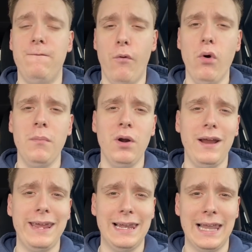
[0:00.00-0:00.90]
former
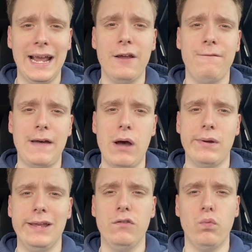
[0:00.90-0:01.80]
Atlanta
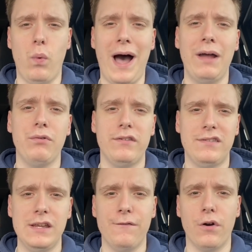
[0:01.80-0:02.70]
Falcons wide
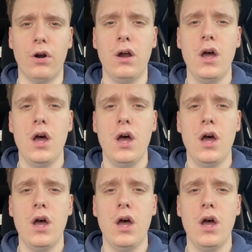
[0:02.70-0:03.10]
receiver